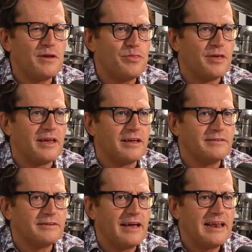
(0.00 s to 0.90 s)

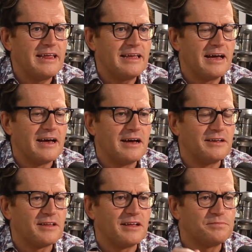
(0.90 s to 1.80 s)
anything,
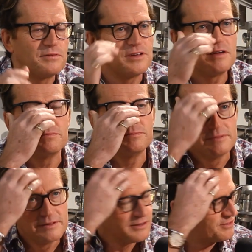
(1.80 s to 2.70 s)
I suppose,
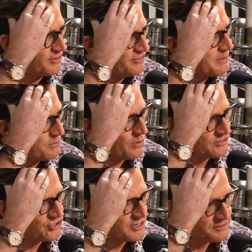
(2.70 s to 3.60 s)
the tip
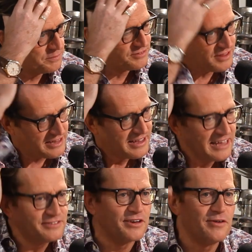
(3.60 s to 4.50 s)
question, I suppose,
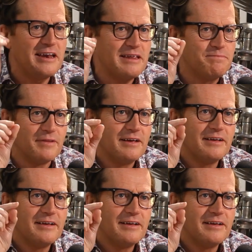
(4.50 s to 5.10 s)
is there anything